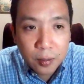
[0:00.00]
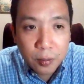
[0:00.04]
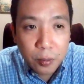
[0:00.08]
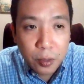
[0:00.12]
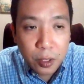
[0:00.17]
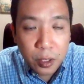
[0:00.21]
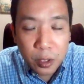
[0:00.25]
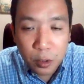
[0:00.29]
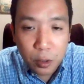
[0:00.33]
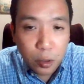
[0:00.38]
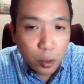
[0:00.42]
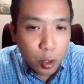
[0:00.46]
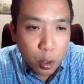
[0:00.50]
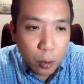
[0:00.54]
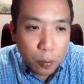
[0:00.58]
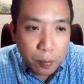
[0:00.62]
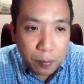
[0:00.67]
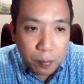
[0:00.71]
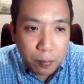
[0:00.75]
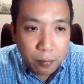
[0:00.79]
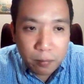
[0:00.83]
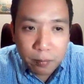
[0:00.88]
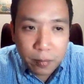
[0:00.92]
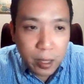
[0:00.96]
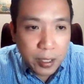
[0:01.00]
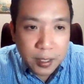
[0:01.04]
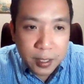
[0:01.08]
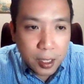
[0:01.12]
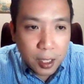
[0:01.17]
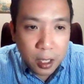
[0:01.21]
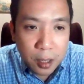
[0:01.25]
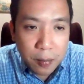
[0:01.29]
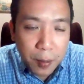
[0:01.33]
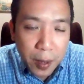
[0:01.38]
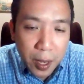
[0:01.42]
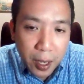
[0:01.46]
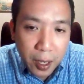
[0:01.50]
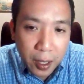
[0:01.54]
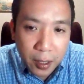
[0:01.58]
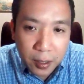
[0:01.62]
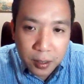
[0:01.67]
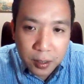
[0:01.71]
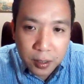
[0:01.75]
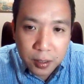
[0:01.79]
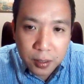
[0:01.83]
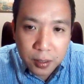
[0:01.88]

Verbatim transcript: we, you don't basically yeah, it was